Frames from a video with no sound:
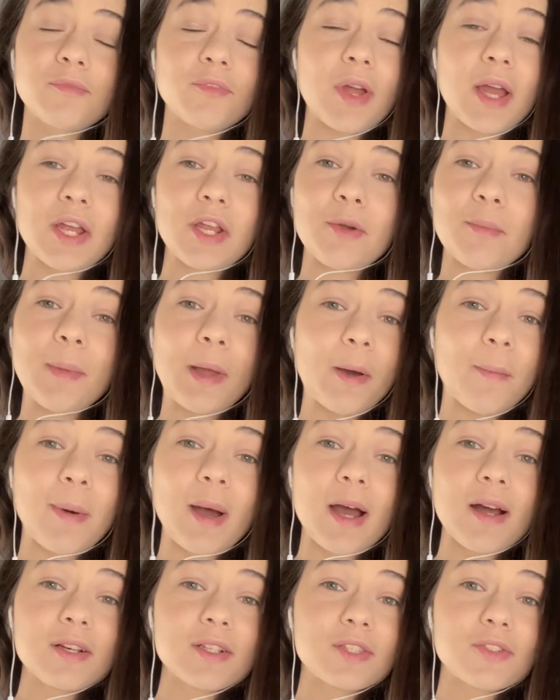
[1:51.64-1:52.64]
at your
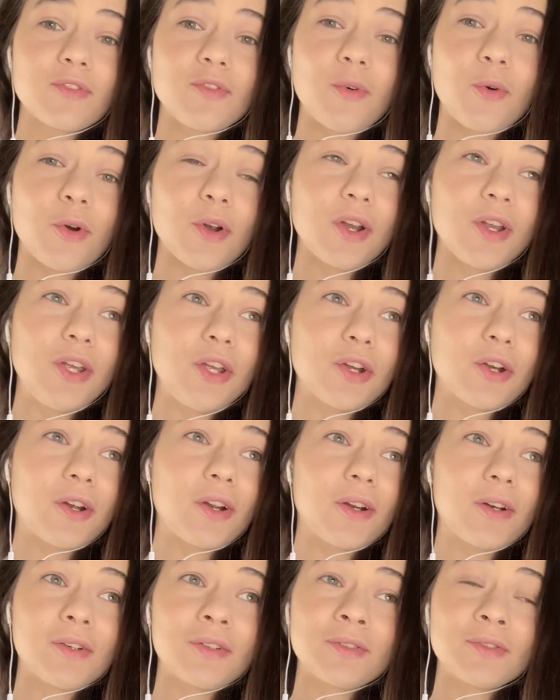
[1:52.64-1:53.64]
mailbox for
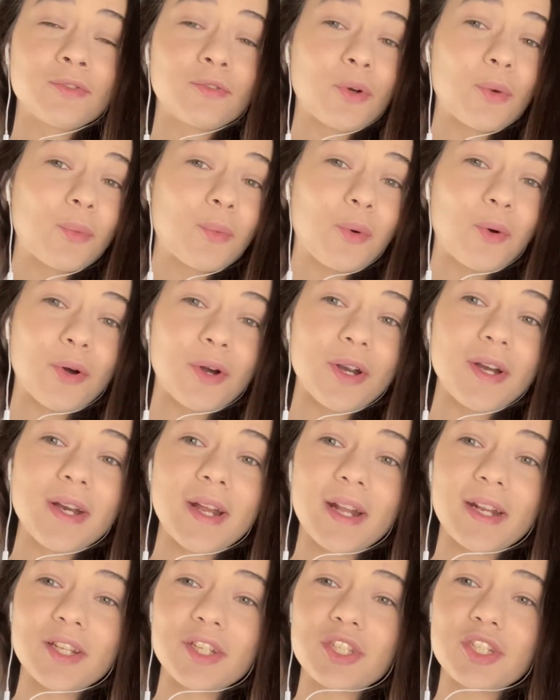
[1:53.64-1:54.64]
your reward,
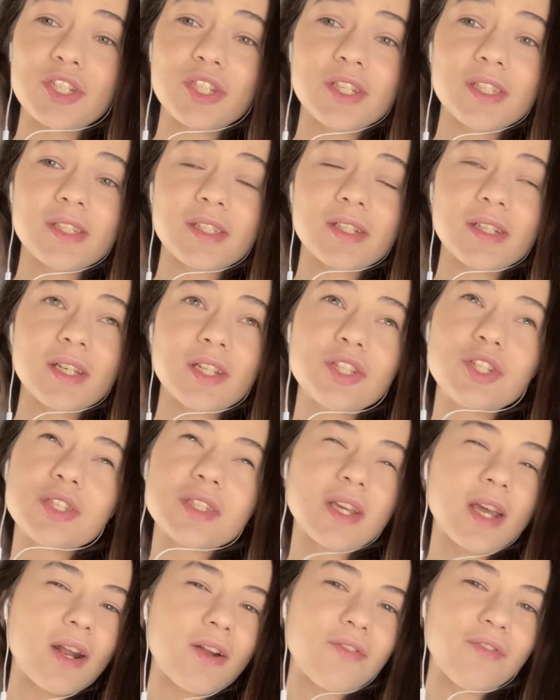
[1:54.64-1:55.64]
and it's just it's just
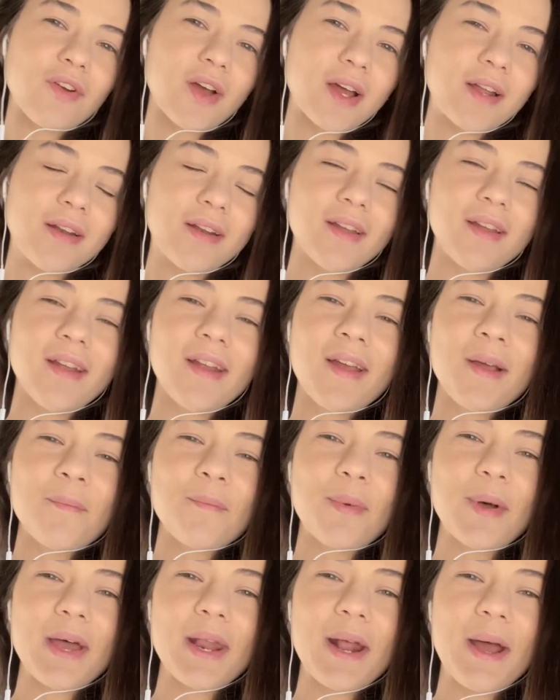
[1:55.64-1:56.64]
kind of fun.
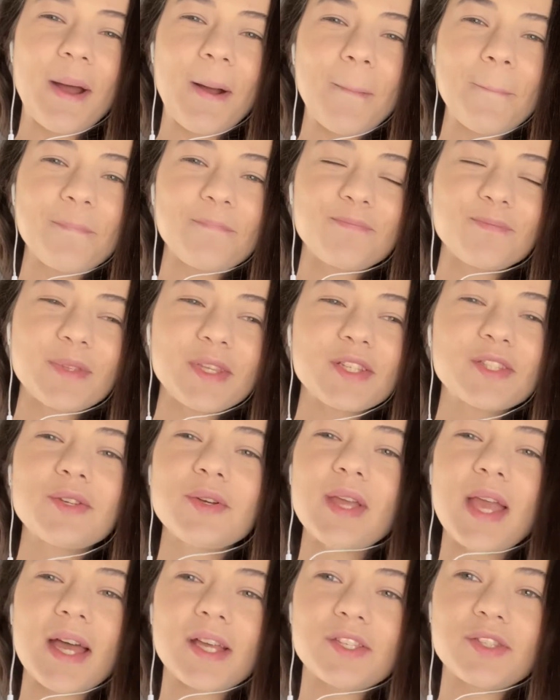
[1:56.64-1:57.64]
But um, so
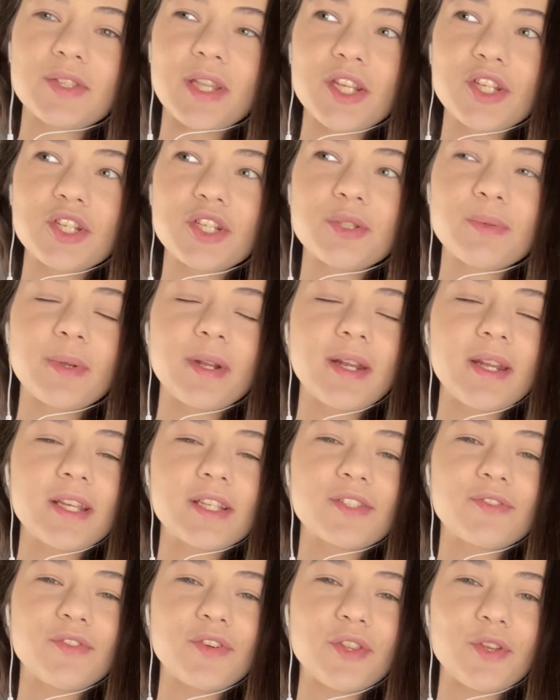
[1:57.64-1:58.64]
yeah, so that's just what it
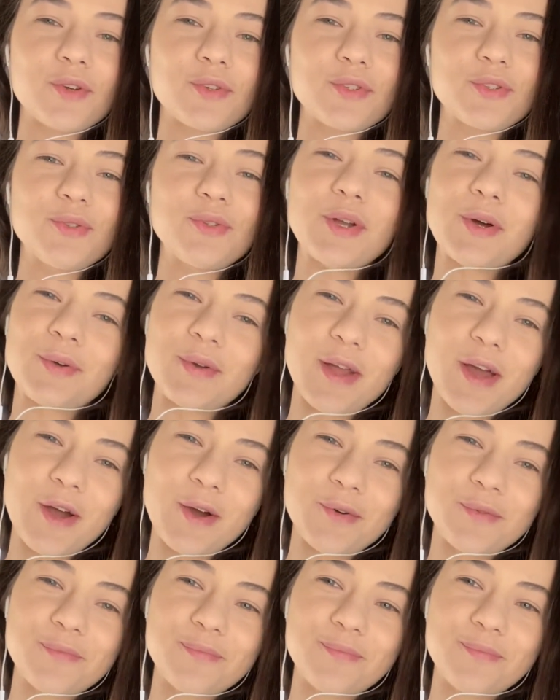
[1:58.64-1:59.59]
is for those who don't know.